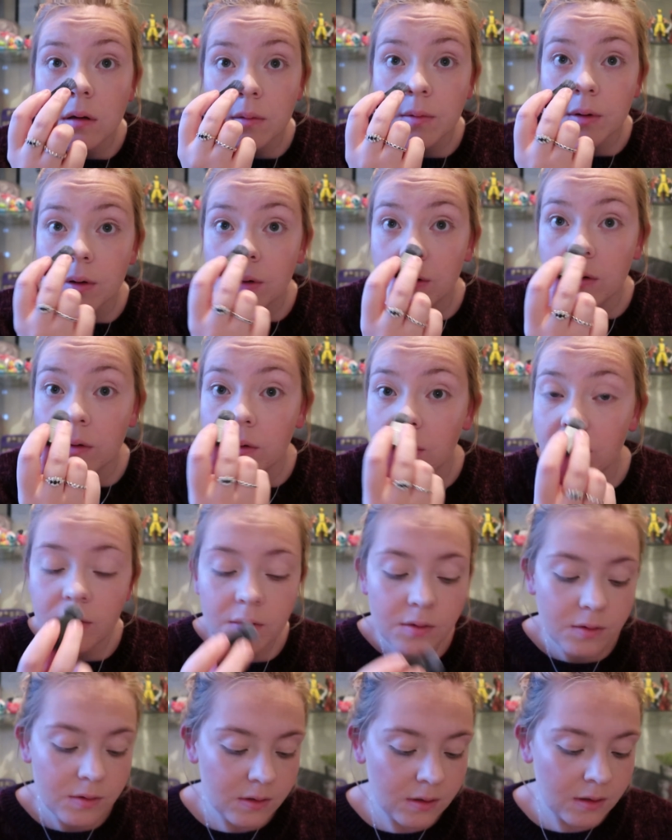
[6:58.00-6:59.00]
My
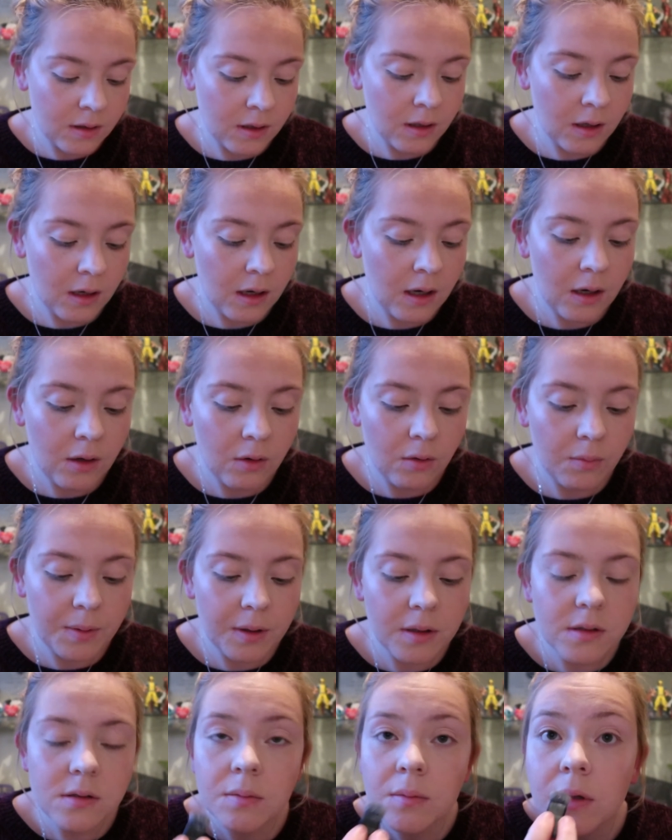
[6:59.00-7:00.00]
nose, and then a little
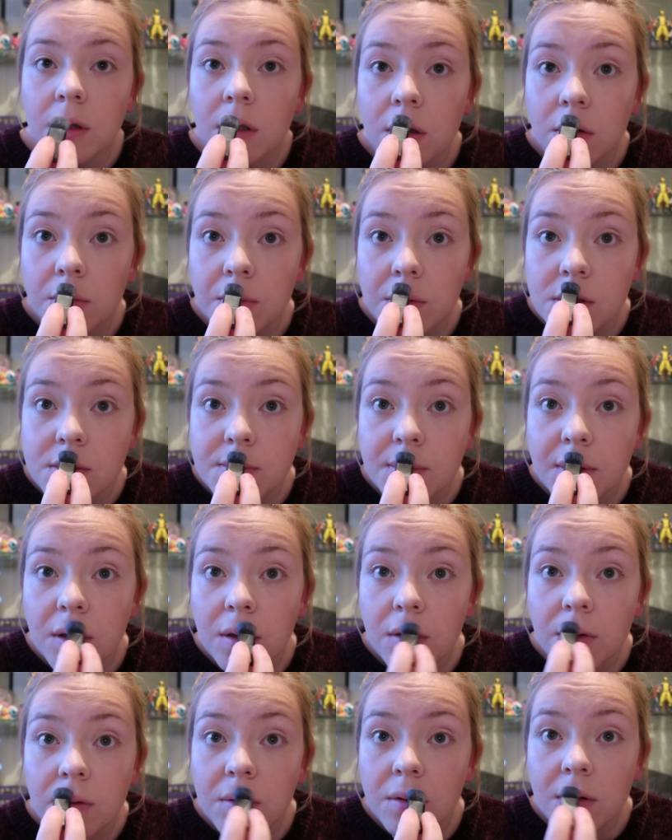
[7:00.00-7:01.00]
bit on my cupid's
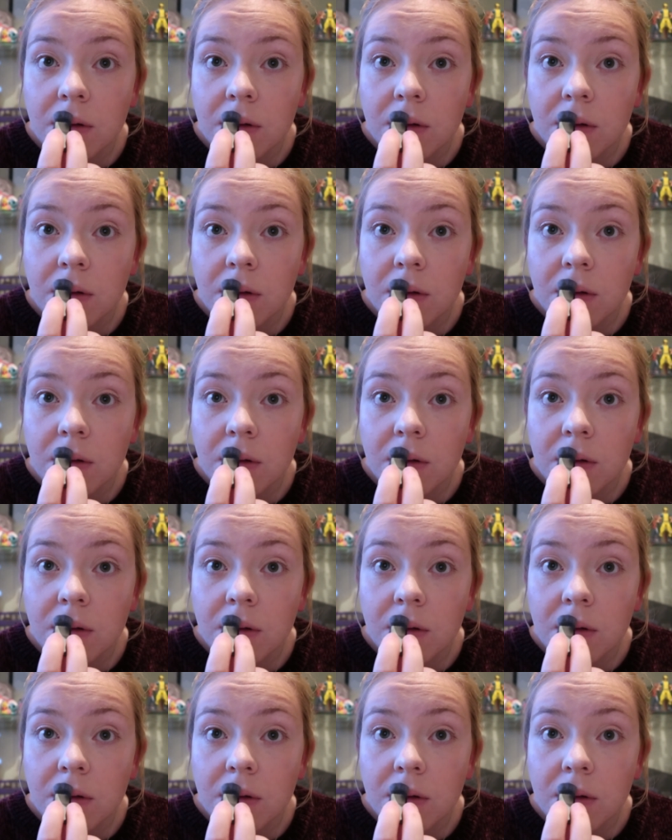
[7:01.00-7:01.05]
bow.